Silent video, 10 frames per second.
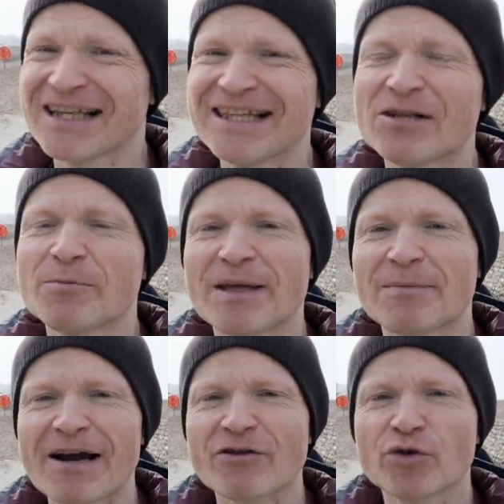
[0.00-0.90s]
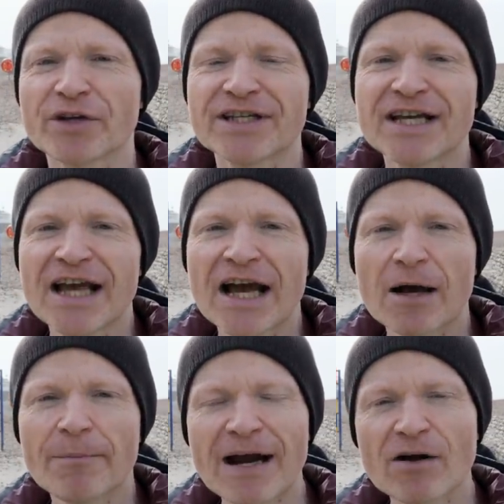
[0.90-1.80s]
a little bit paranoid
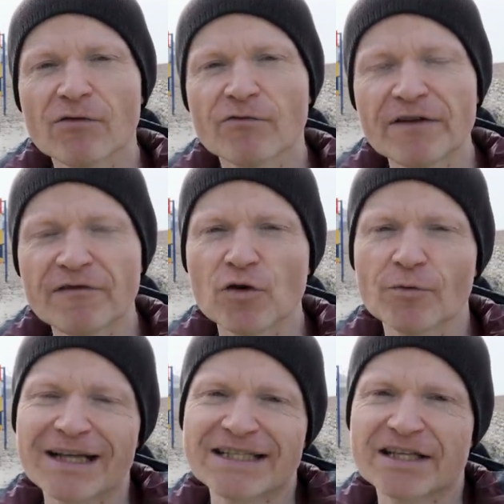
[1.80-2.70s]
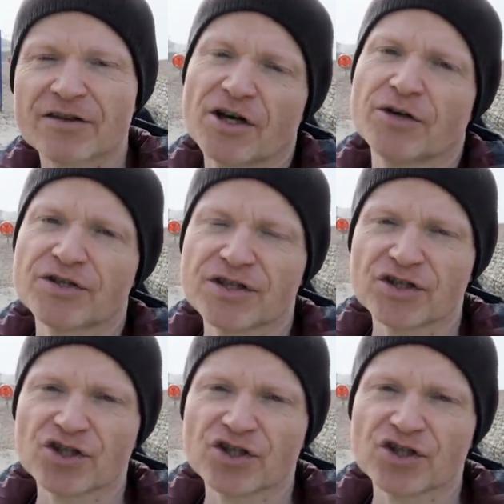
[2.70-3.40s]
about reformatting those